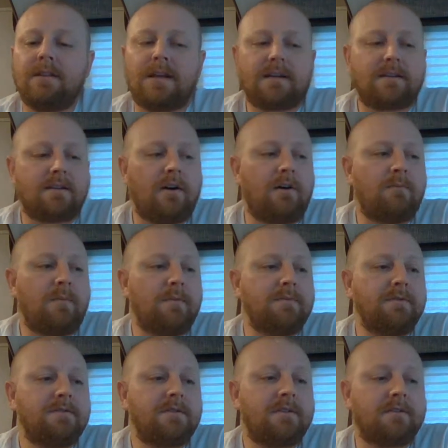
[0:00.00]
like all my
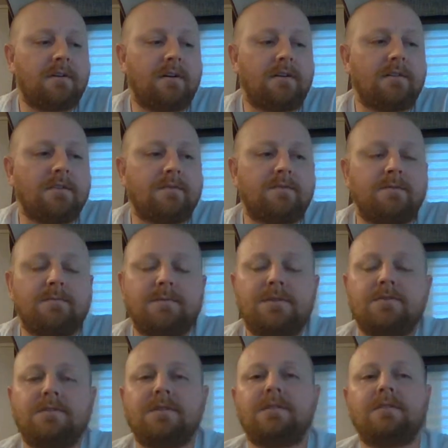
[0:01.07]
music, all of the
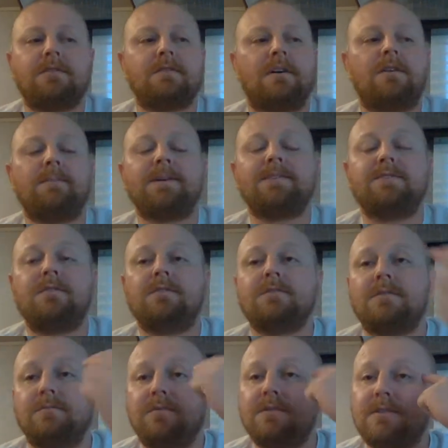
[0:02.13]
music, all my
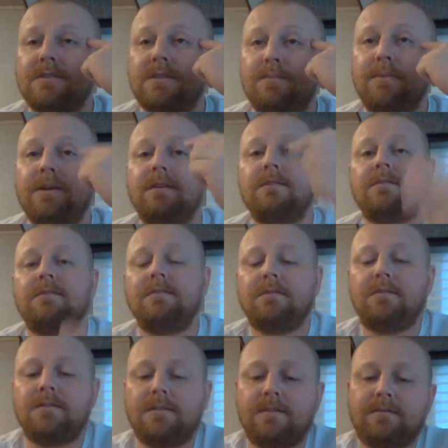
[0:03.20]
songs, the music's up here,
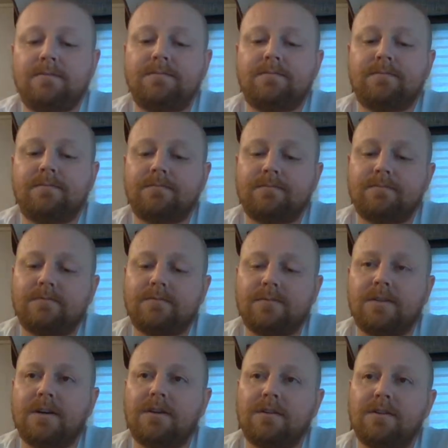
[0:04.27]

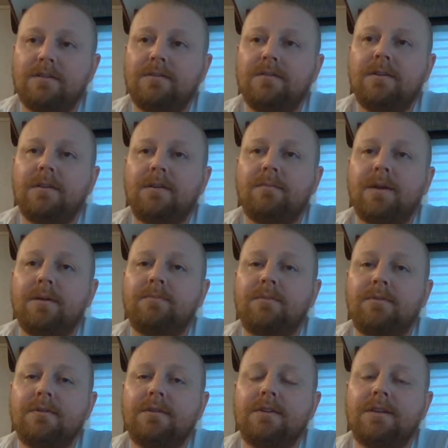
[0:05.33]
not on
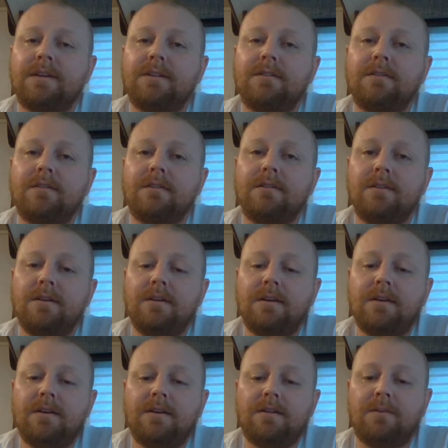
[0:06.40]
paper and the guitar.
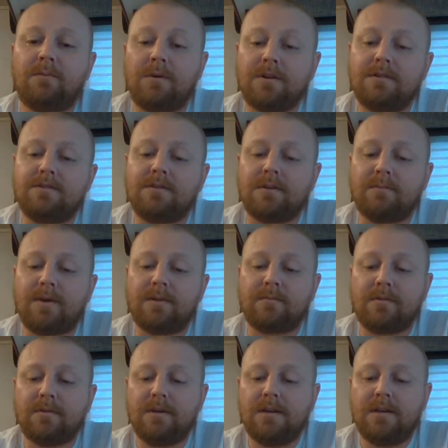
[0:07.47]
The words are on
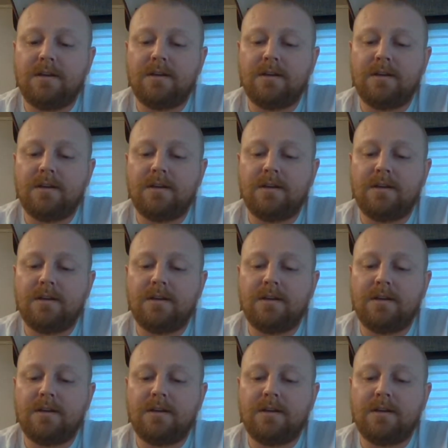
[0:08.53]
paper.